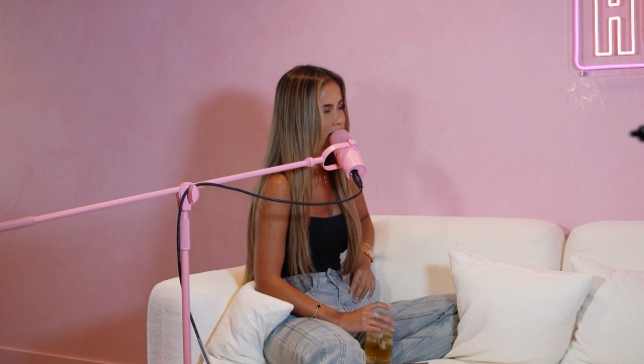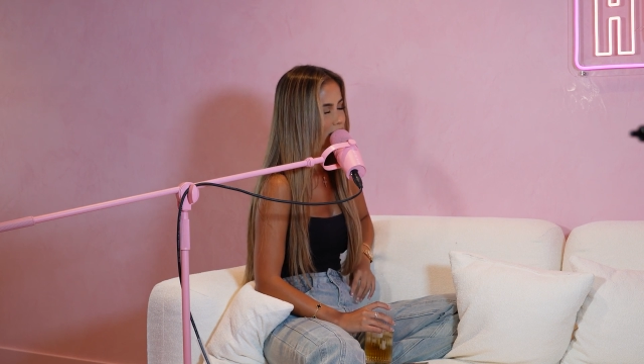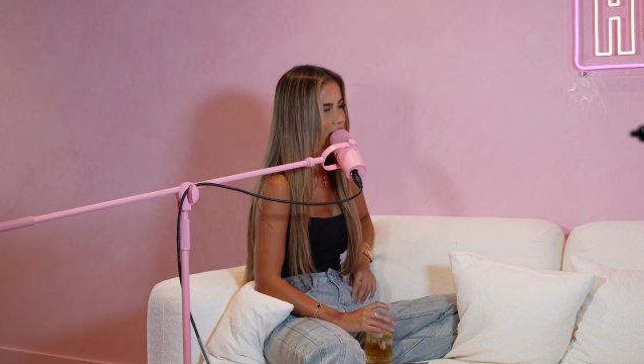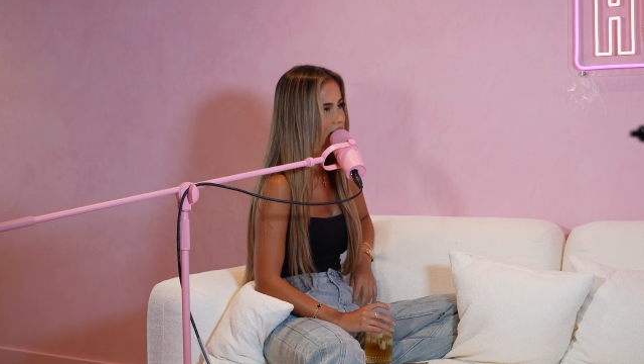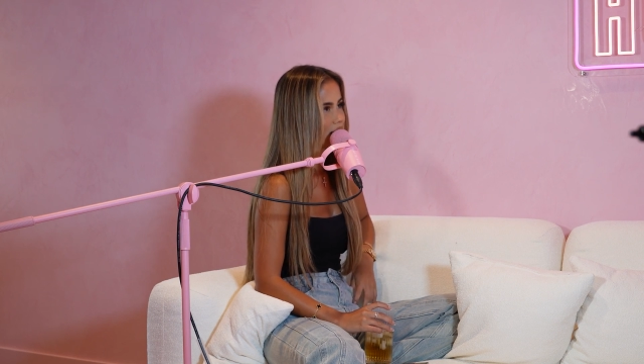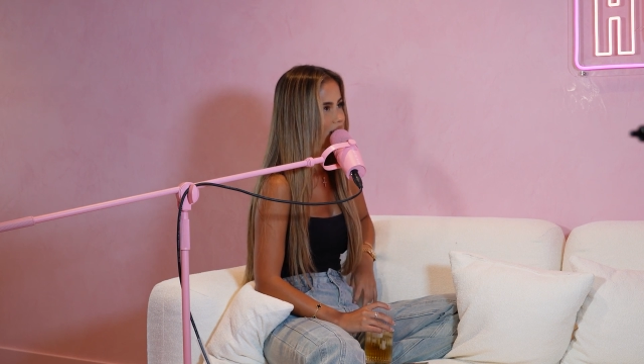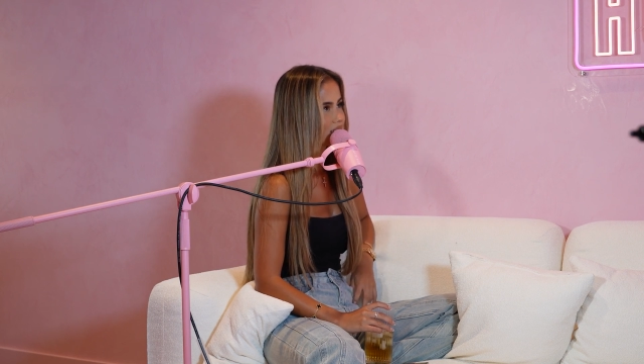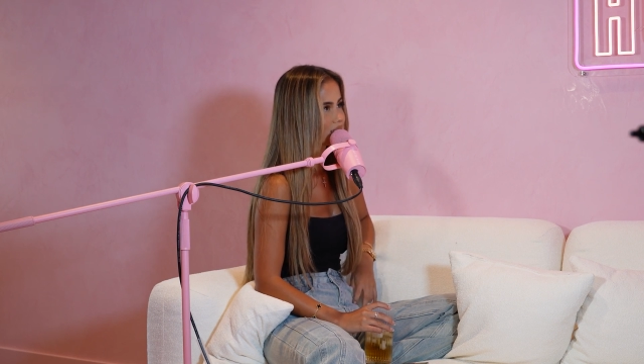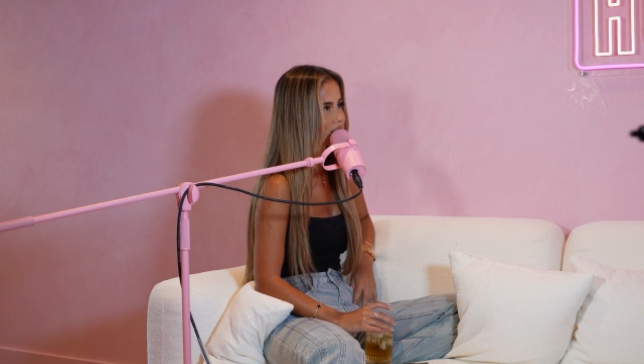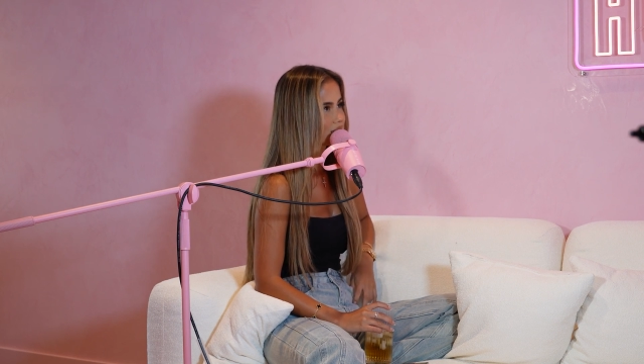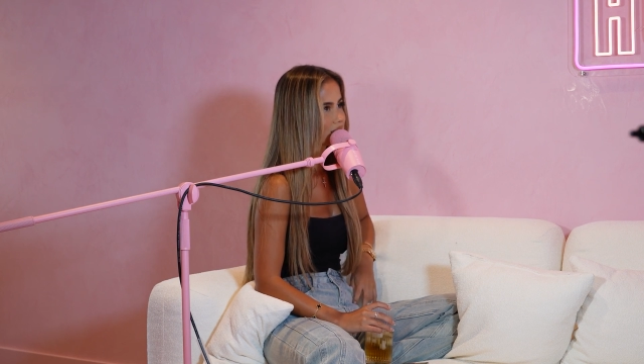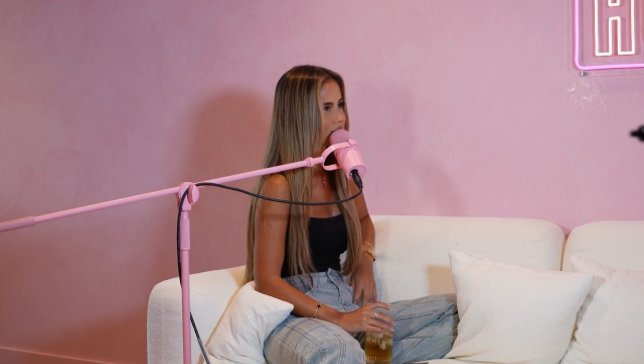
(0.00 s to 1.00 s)
But yeah,
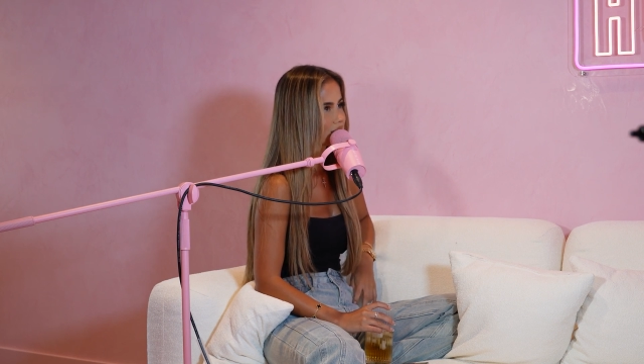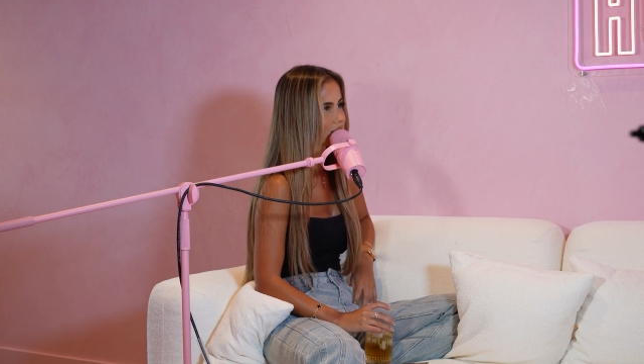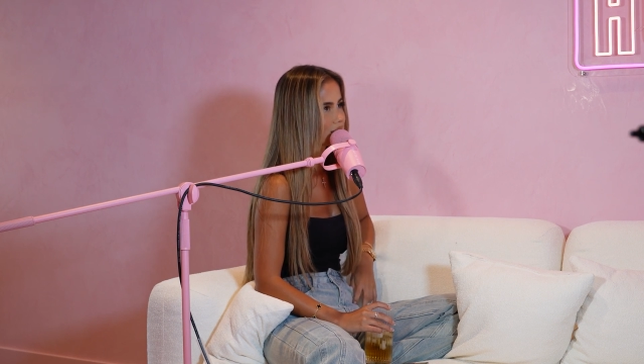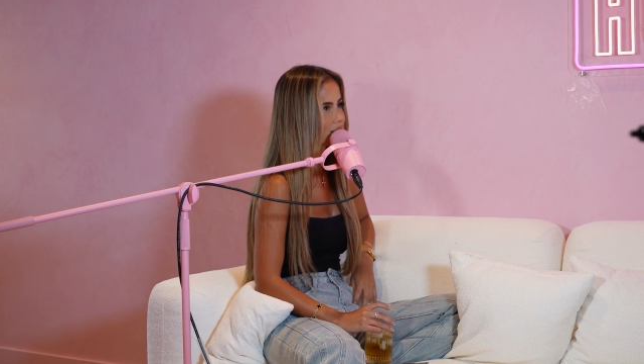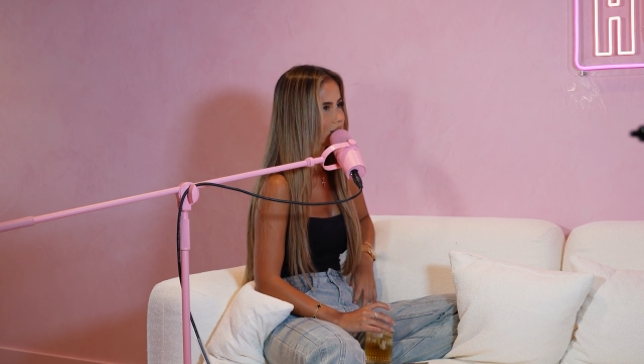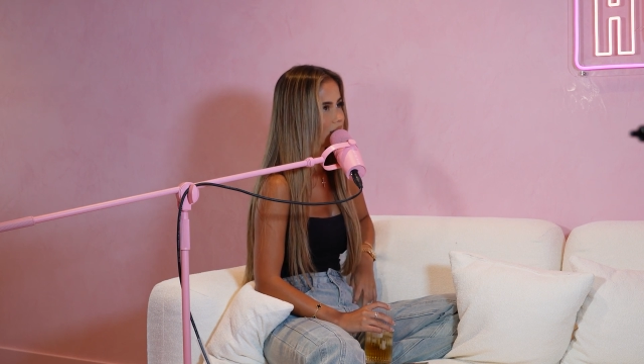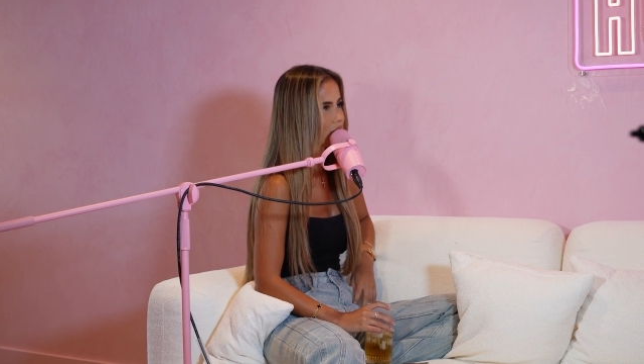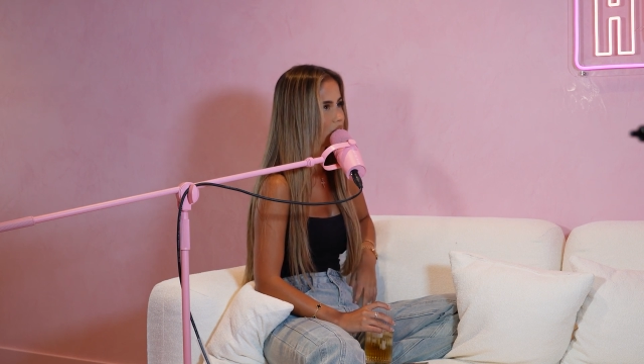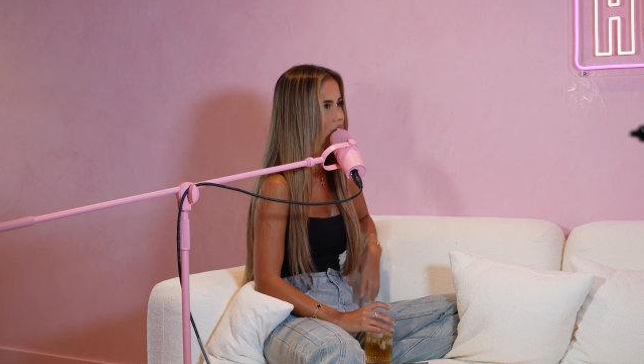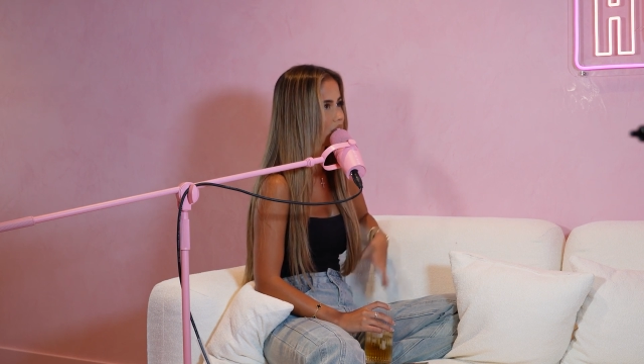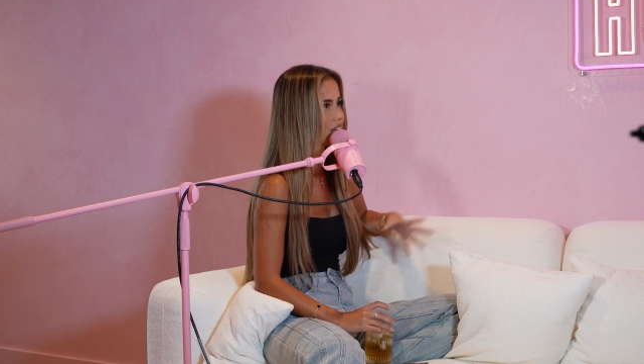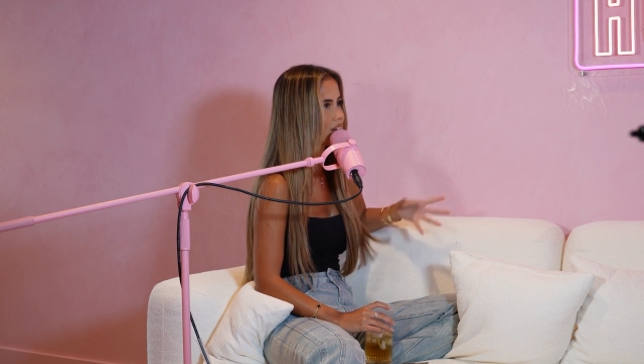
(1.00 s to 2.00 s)
I don't know.
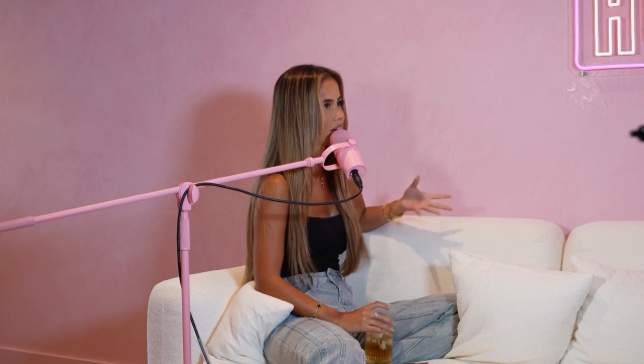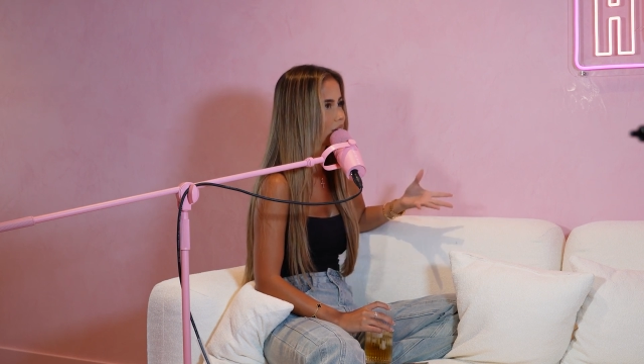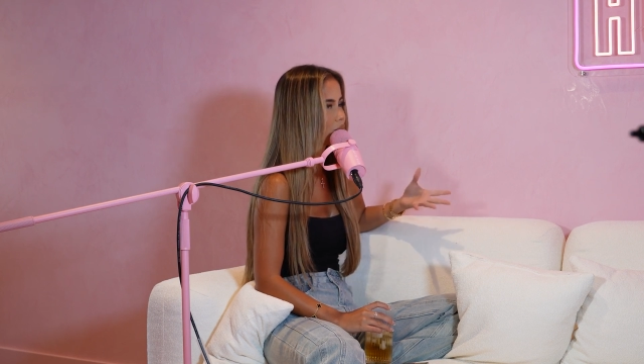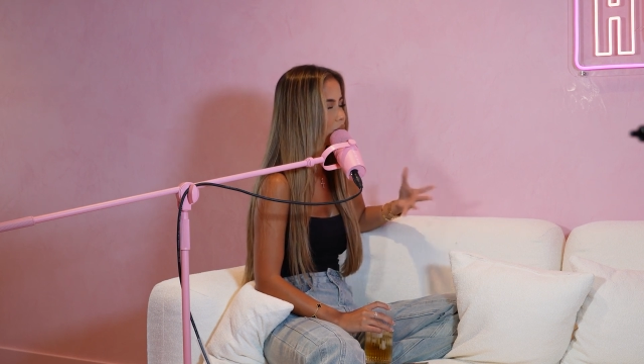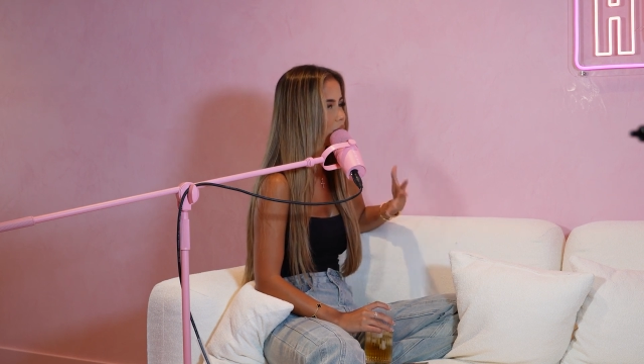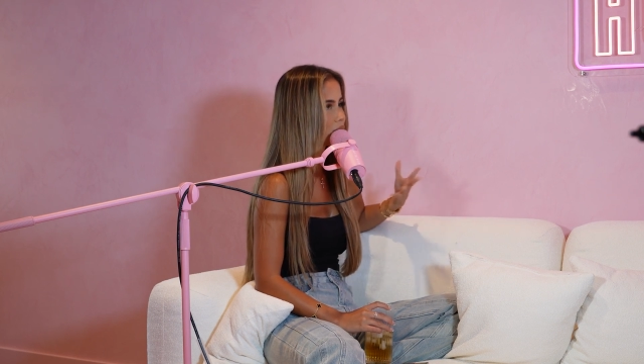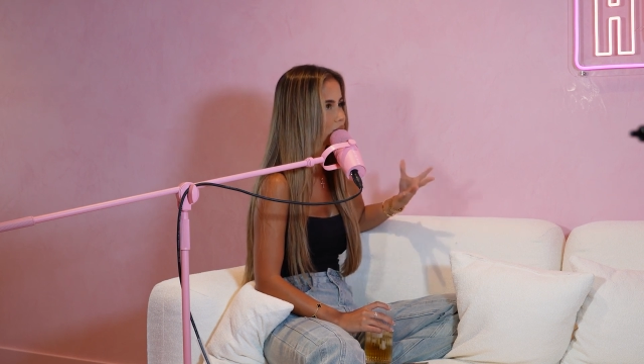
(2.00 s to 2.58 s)
I think like I'm